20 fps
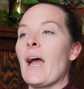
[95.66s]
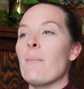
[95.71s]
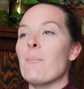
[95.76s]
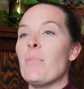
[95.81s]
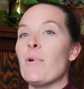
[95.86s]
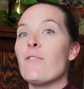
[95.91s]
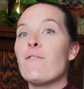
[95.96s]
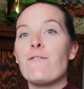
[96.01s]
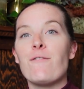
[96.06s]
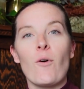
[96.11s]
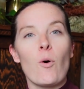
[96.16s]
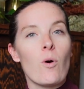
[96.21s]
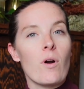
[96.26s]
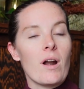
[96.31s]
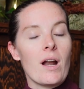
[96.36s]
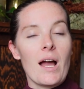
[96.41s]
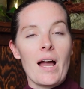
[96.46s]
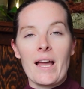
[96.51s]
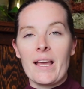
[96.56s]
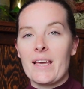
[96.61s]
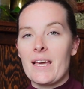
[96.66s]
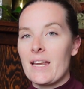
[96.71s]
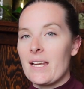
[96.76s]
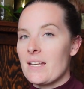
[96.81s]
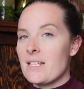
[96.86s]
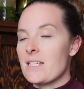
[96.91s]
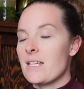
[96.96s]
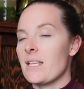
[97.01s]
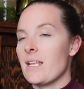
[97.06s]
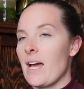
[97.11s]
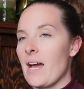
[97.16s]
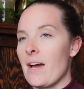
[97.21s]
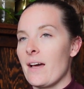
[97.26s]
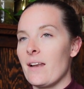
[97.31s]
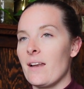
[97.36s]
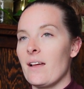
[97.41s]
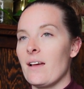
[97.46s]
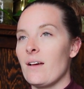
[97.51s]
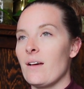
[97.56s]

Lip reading: before I get into that,